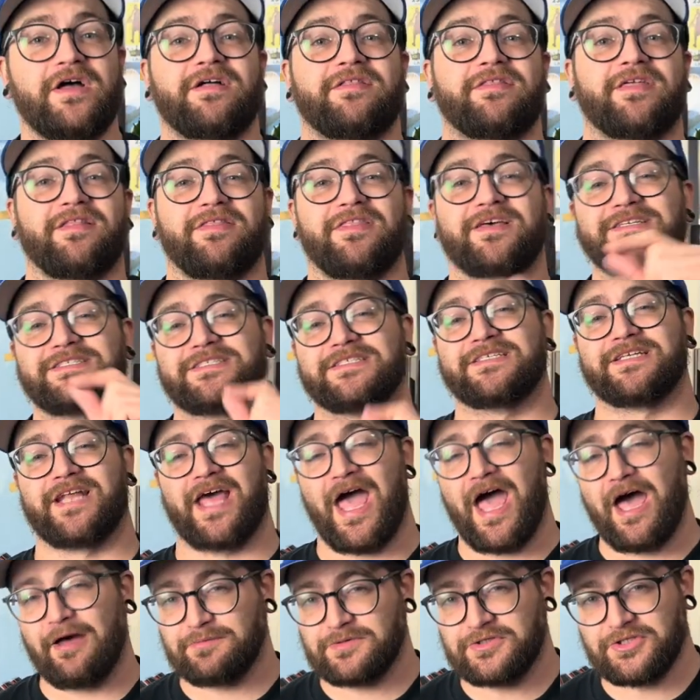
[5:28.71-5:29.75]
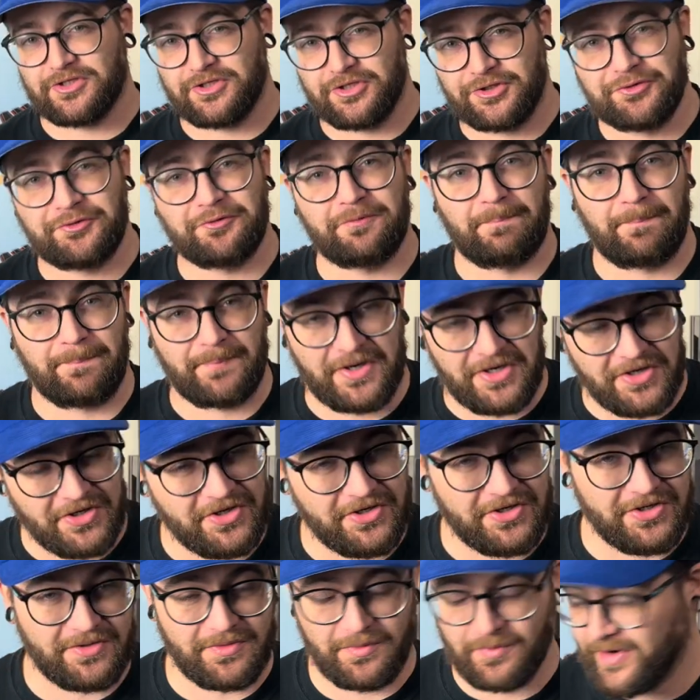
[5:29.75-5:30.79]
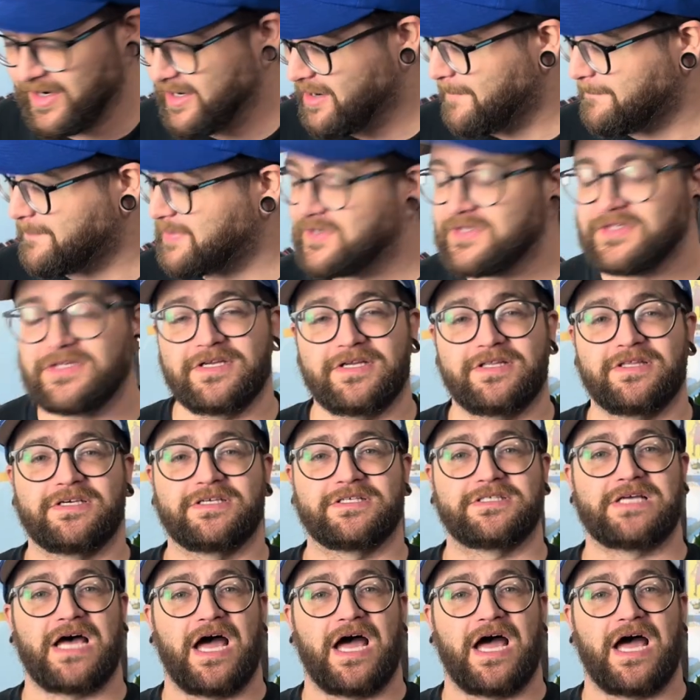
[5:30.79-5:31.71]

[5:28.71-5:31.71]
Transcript: that this is an absolute pull. We are pulling this.